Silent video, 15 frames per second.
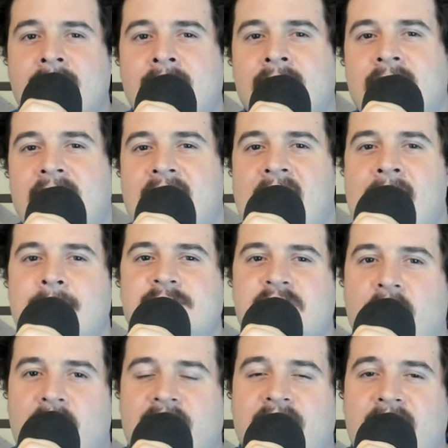And I'm
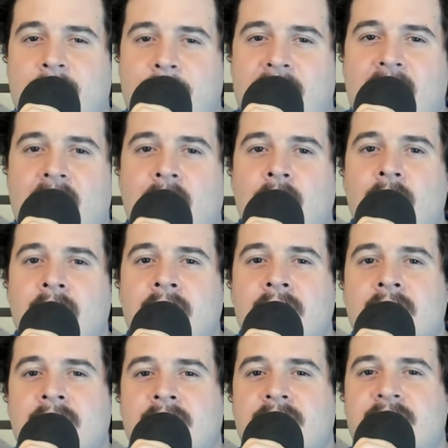talking about
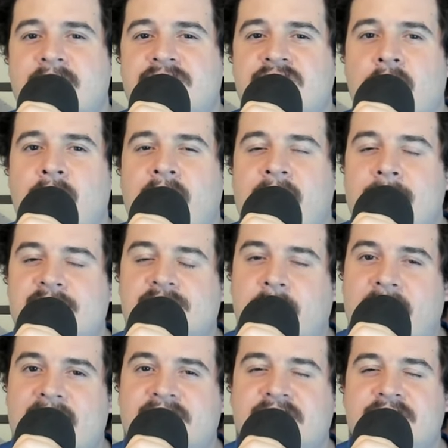the Joe Gibbs
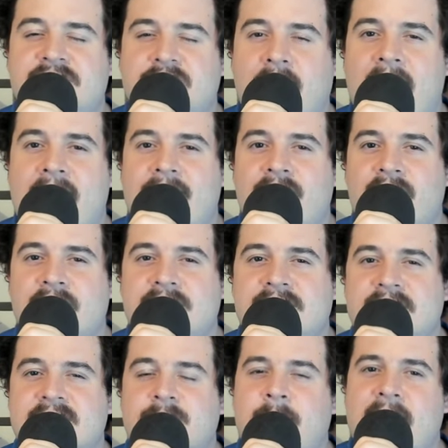Racing drivers,
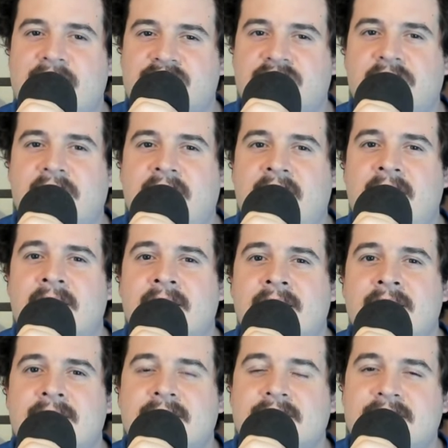especially
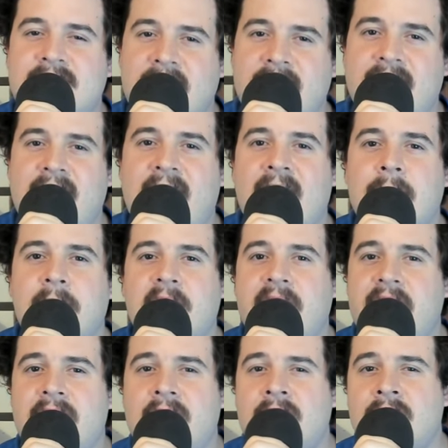Denny
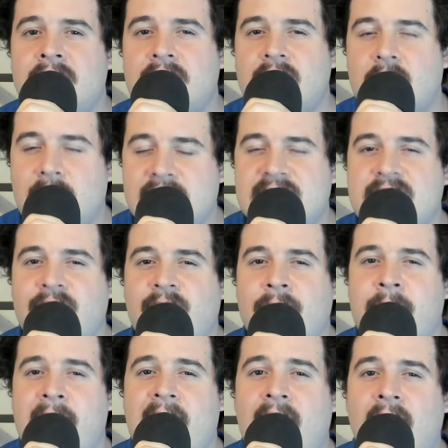Hamlin, Christopher
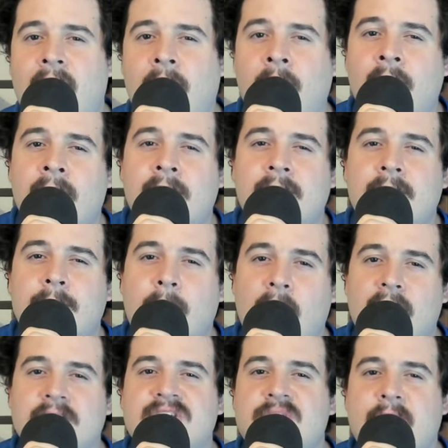Bell,
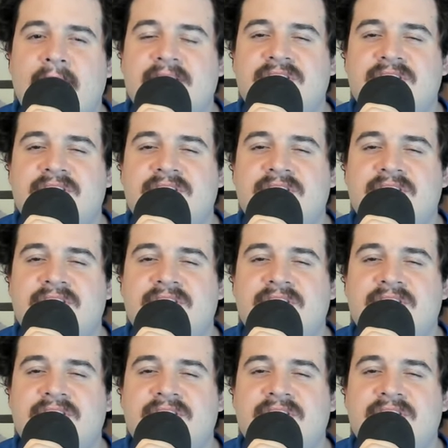Martin Truex